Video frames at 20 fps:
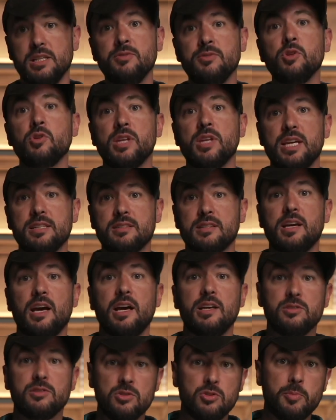even though the
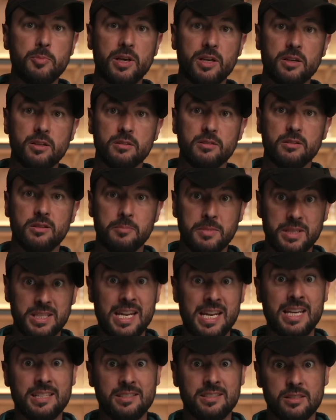Hezekiahs knew better, the
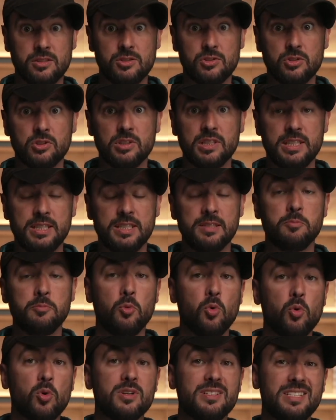Manassehs certainly did
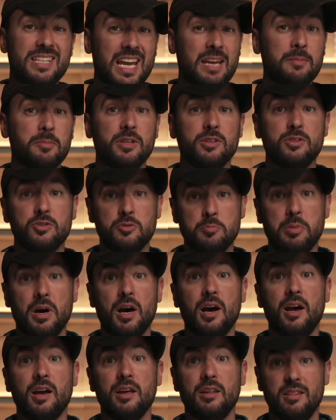more damage
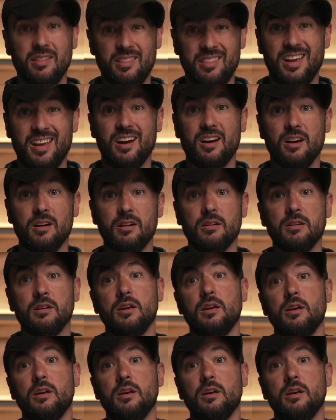by their